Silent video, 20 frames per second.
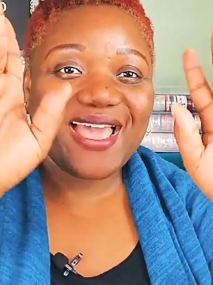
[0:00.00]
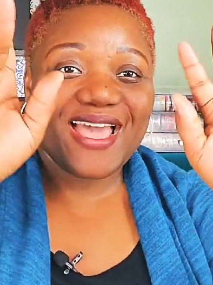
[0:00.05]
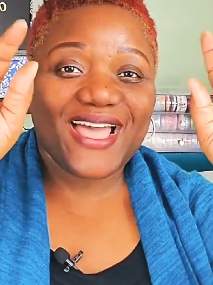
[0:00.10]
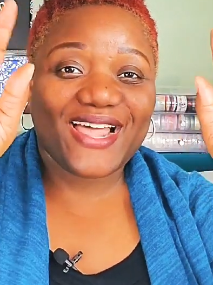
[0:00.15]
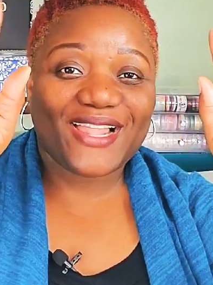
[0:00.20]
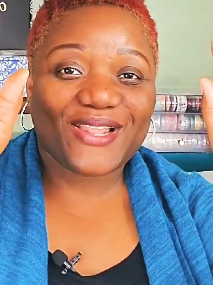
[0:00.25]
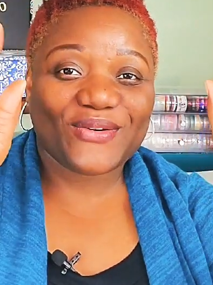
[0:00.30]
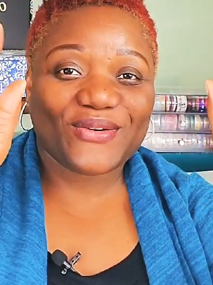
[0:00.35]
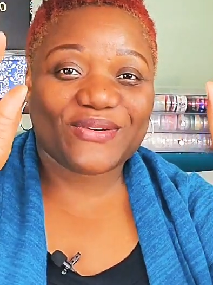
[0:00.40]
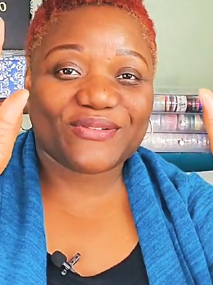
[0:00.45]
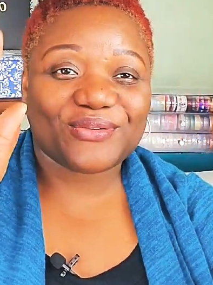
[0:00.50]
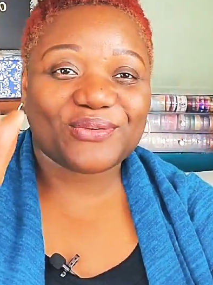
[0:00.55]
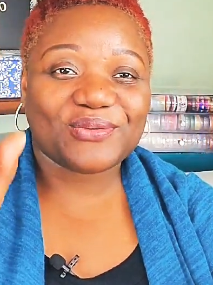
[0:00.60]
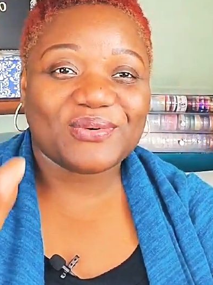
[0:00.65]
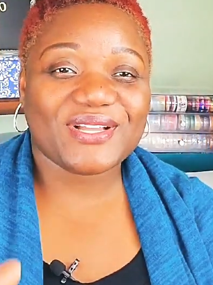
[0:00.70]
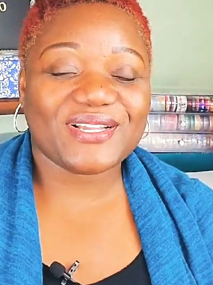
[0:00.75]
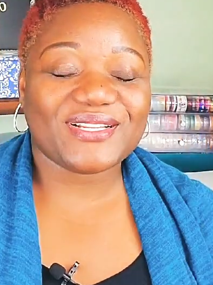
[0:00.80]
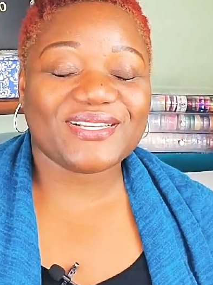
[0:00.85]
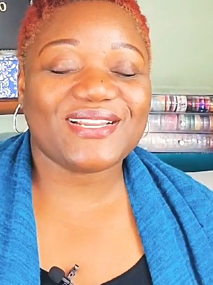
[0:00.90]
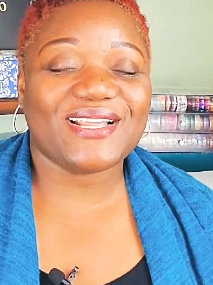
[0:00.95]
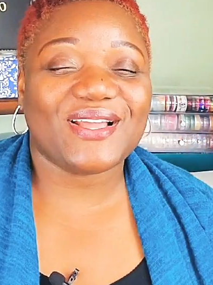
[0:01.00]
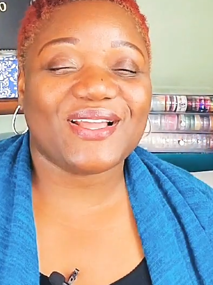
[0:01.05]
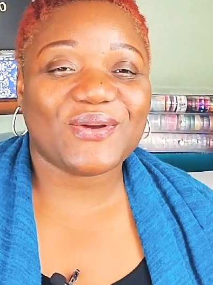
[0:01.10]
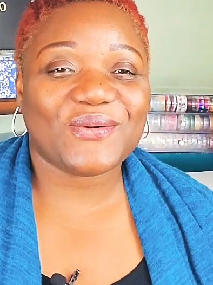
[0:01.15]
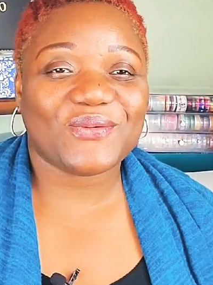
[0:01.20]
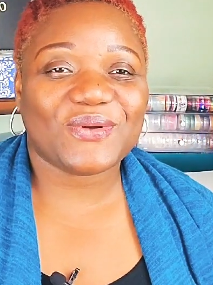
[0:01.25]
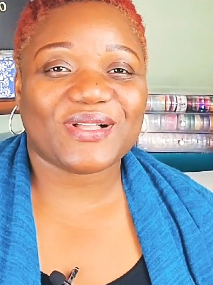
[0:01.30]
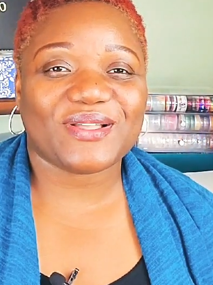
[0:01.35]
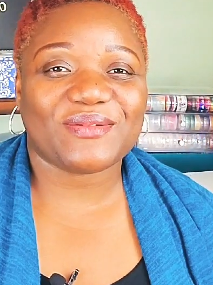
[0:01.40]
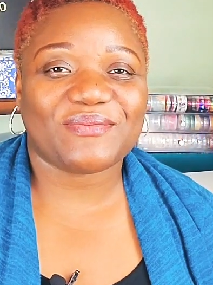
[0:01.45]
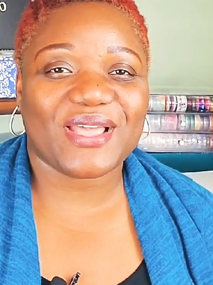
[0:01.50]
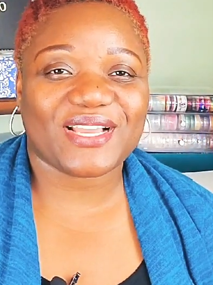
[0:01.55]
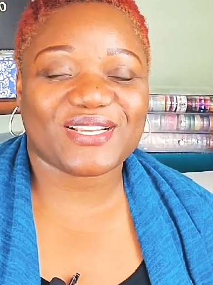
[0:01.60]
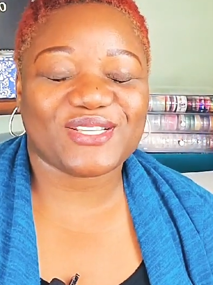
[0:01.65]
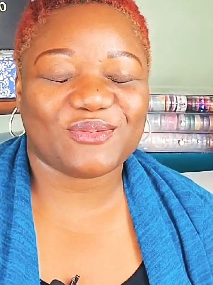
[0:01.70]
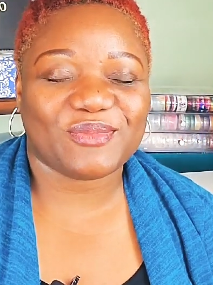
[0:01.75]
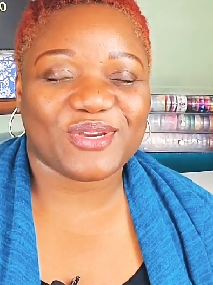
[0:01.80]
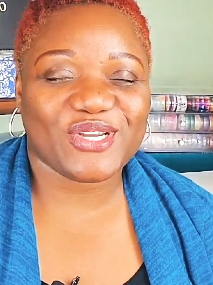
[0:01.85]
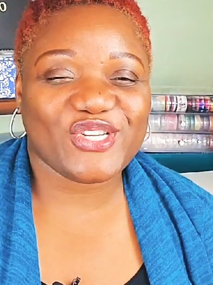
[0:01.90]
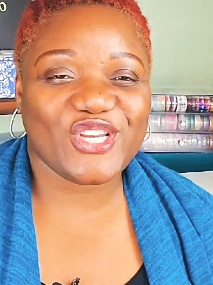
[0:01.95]
Hello everyone, welcome back
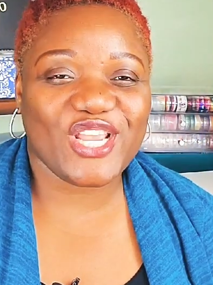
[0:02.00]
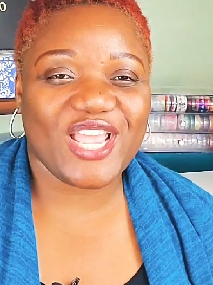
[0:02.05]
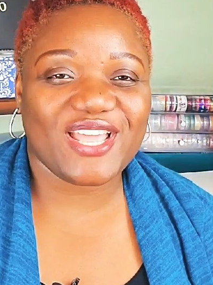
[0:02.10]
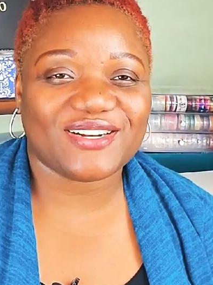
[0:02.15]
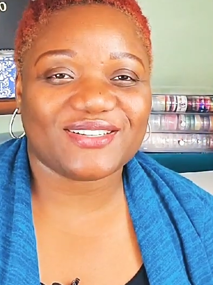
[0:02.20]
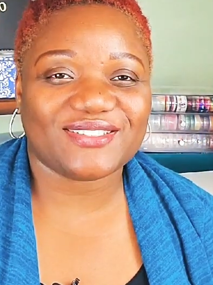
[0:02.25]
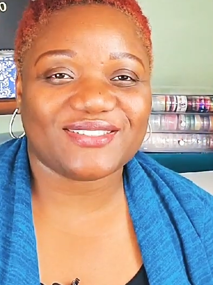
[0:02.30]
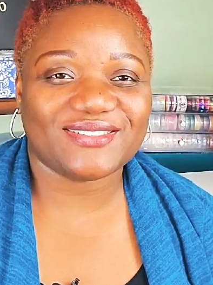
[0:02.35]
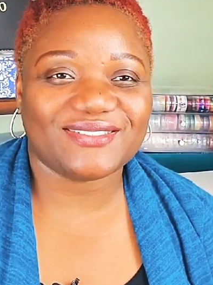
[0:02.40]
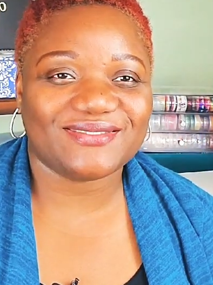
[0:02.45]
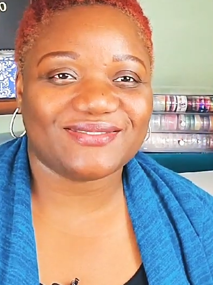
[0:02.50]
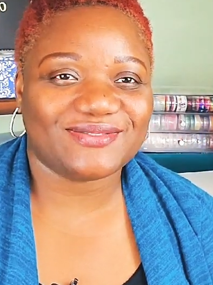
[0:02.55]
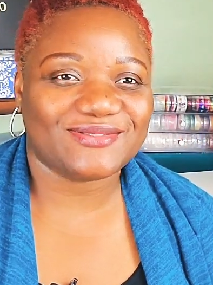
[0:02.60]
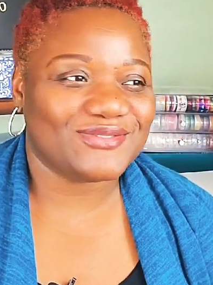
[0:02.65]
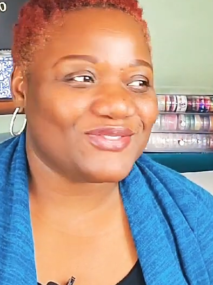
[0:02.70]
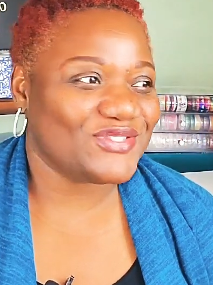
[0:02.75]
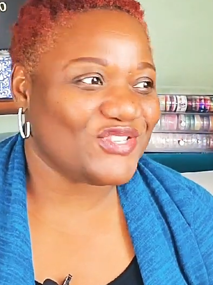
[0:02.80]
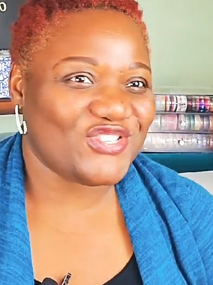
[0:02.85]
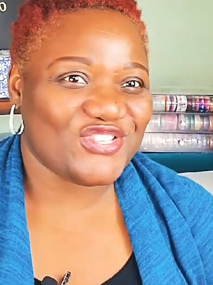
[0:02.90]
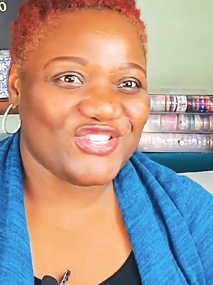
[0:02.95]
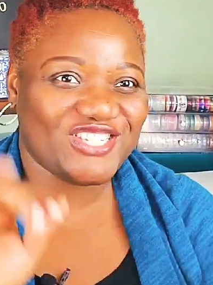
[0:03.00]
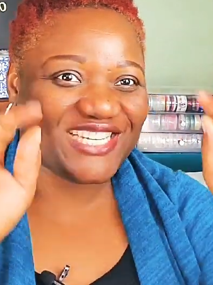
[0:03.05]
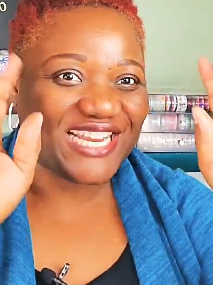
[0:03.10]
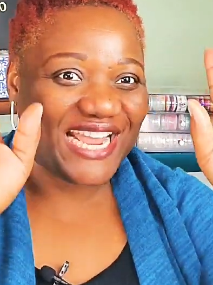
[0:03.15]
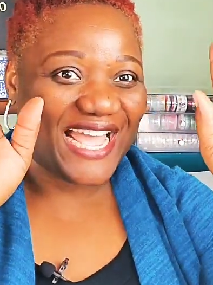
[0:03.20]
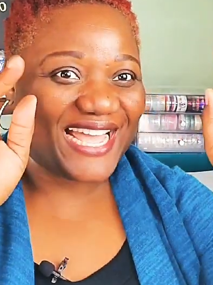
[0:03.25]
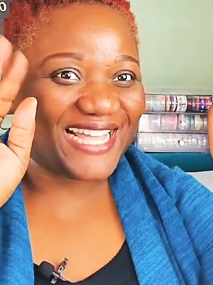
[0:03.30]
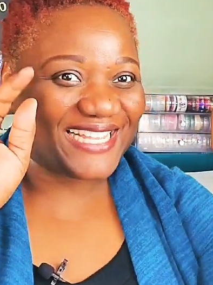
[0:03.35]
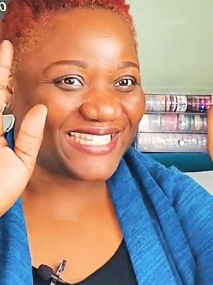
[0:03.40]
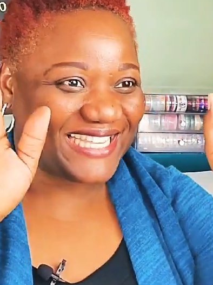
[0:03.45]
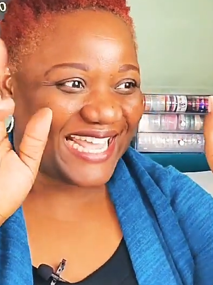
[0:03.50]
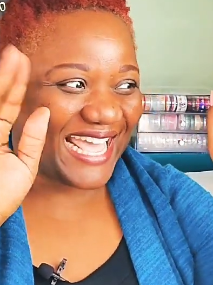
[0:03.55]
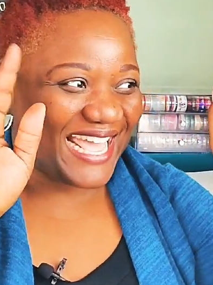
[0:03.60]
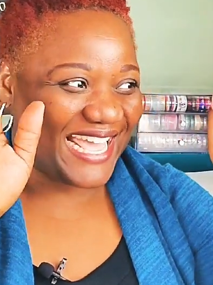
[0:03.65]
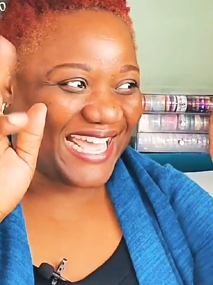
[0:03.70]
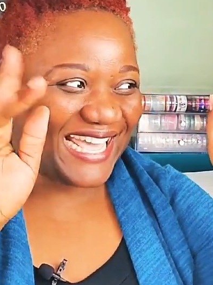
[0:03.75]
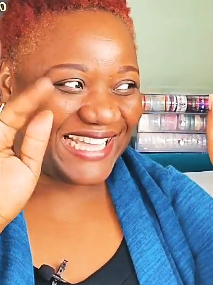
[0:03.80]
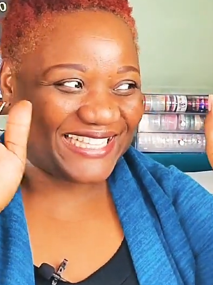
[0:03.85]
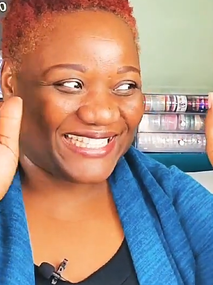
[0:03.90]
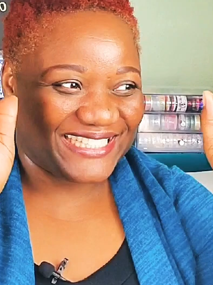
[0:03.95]
to my channel, Jazz
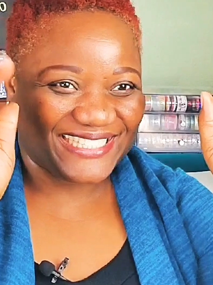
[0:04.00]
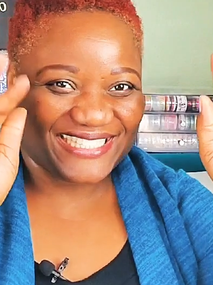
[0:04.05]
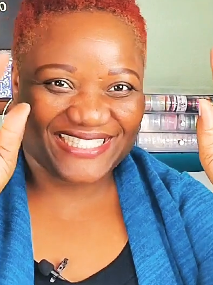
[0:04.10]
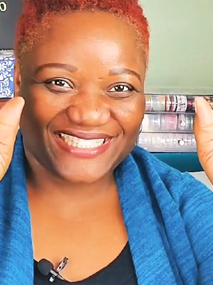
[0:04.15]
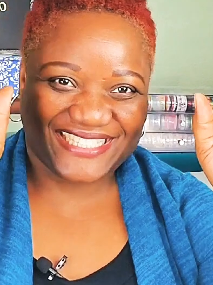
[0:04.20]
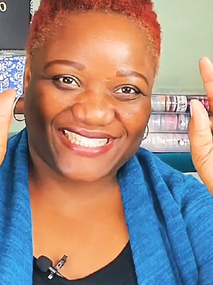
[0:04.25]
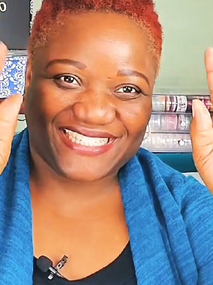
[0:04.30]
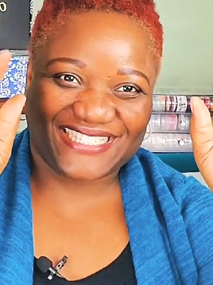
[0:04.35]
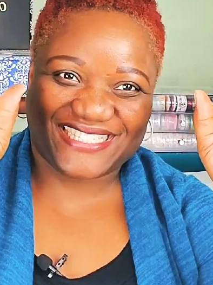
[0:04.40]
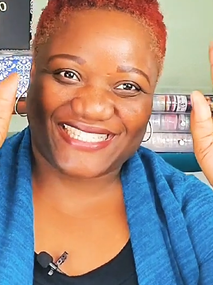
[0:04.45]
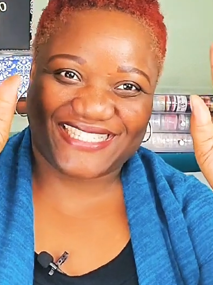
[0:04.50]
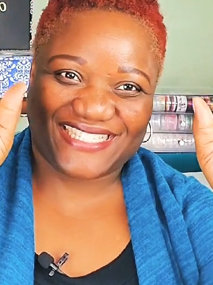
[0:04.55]
Hands.